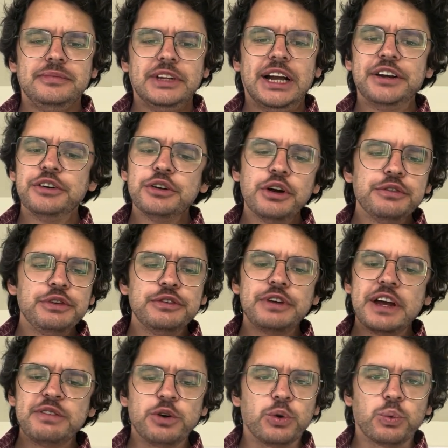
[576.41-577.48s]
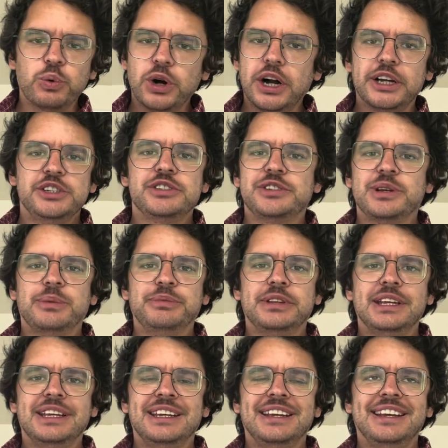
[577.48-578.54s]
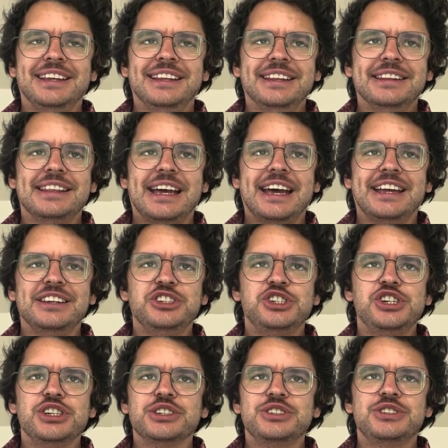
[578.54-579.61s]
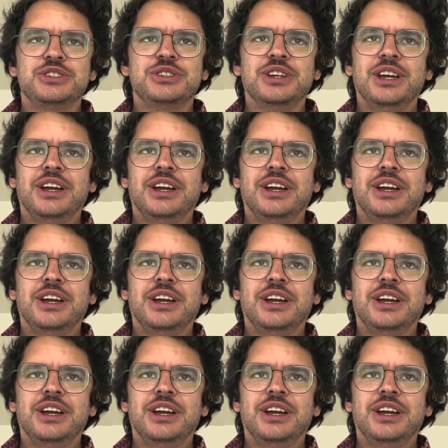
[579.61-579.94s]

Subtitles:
I don't know if you've ever watched something that just,